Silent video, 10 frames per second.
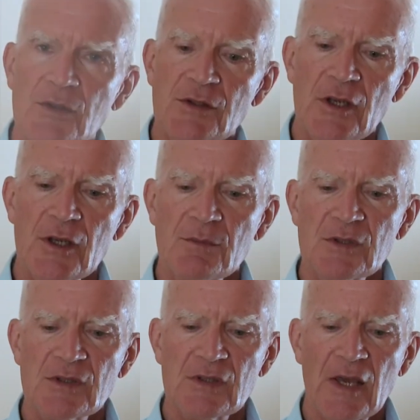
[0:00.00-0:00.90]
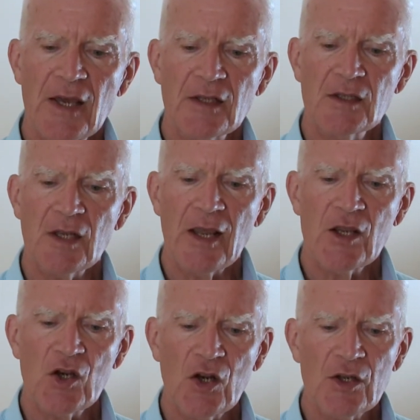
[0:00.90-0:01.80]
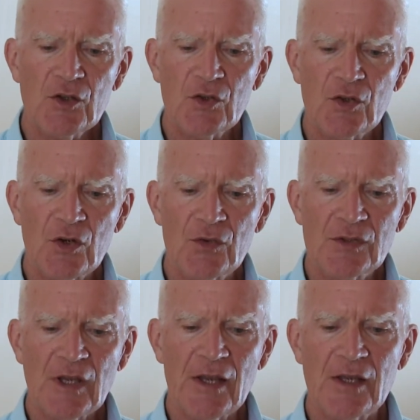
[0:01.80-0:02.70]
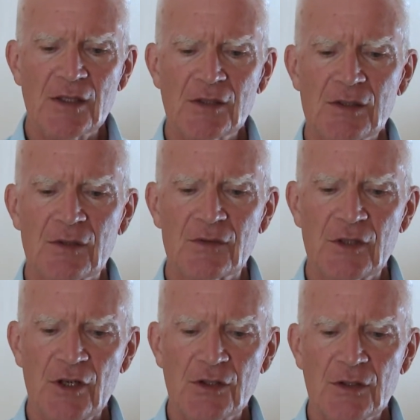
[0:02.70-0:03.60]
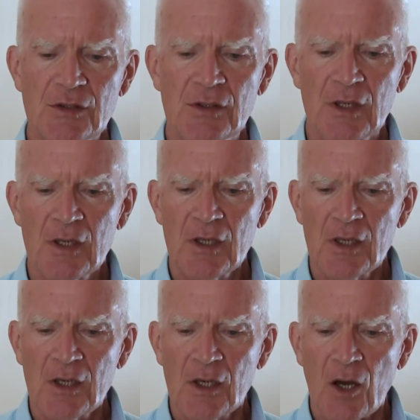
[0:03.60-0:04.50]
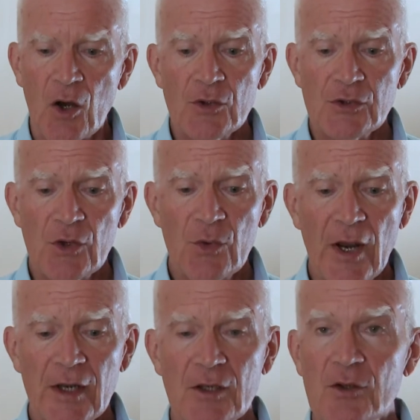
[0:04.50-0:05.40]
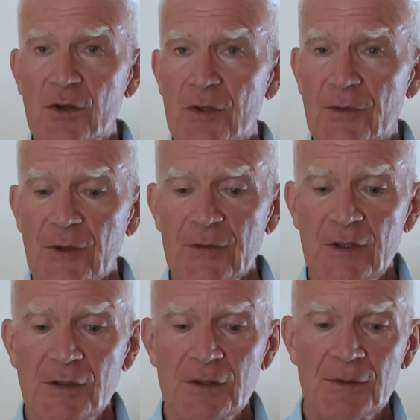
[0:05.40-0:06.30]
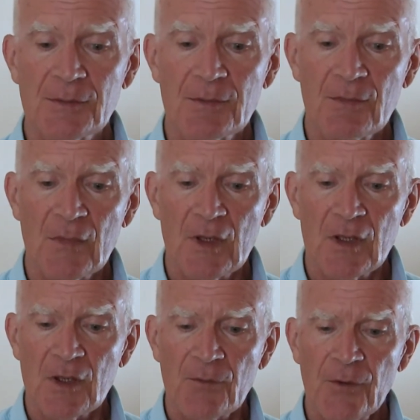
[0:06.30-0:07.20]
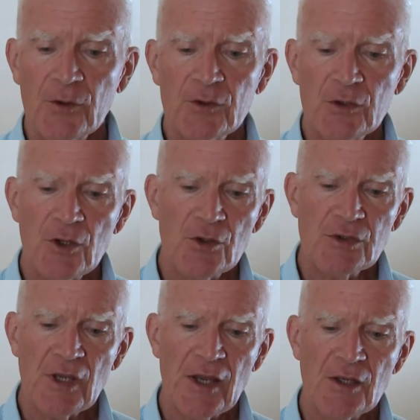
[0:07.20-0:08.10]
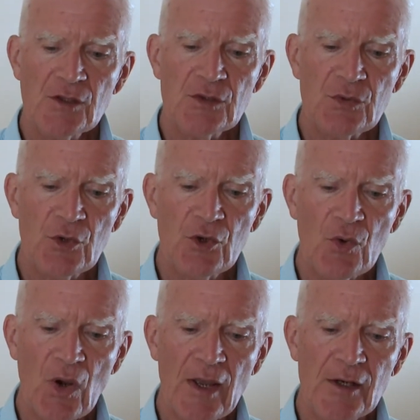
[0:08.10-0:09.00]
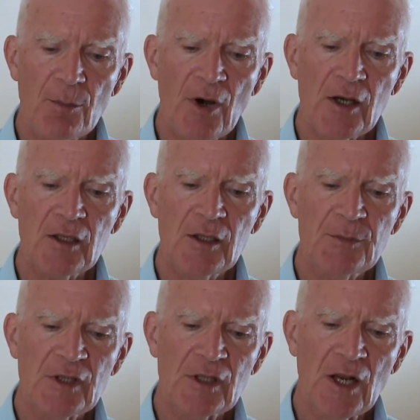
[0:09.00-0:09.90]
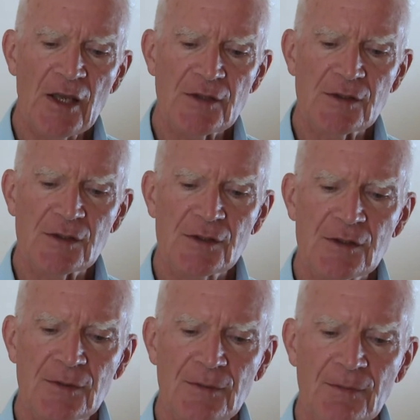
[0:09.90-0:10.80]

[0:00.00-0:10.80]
it seems that a collector of sayings of Jesus, also writing during the 50s, filtered those sayings through an apocalyptic lens.